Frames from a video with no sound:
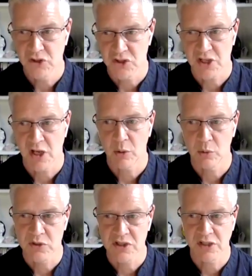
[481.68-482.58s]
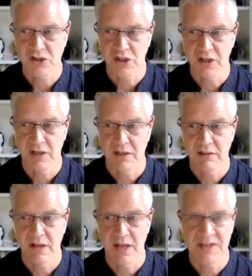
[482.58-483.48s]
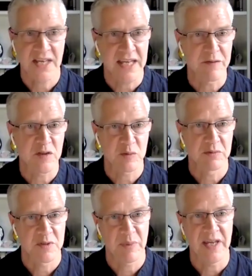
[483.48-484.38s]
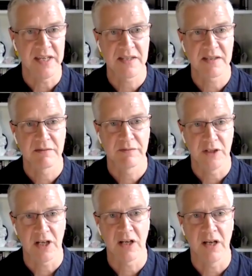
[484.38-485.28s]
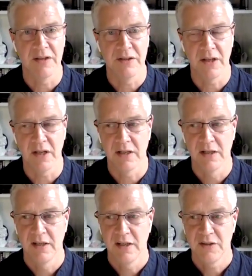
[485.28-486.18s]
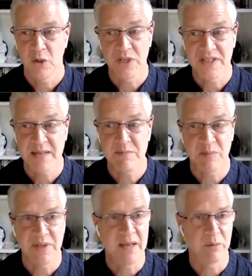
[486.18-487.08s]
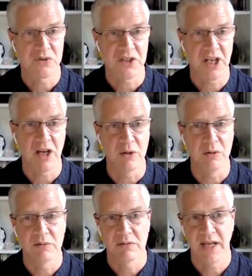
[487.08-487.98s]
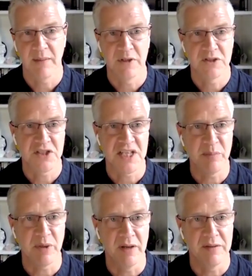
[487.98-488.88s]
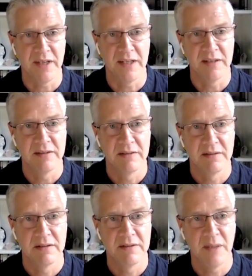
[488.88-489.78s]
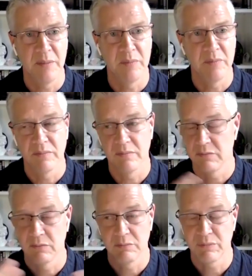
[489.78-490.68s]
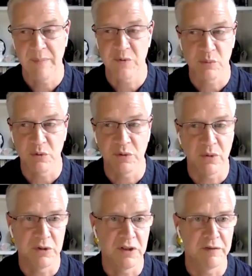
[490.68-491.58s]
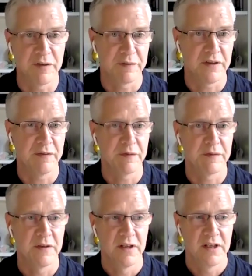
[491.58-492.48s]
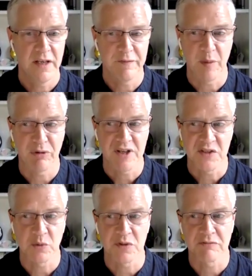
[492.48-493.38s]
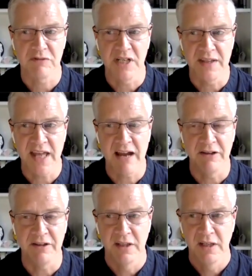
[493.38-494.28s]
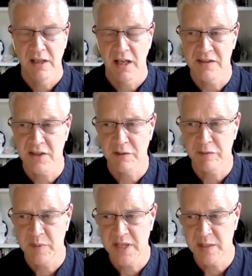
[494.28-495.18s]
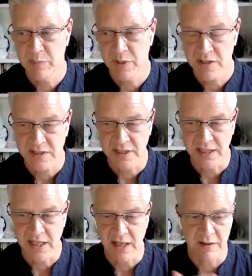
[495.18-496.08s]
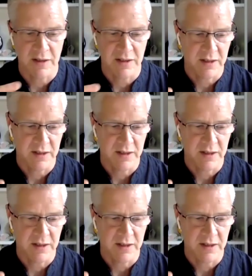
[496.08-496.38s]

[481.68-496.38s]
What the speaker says: just hold such a safe space for the client that we seem to be able to go that much deeper than perhaps we would have if the presence wasn't really there. And so for me personally, I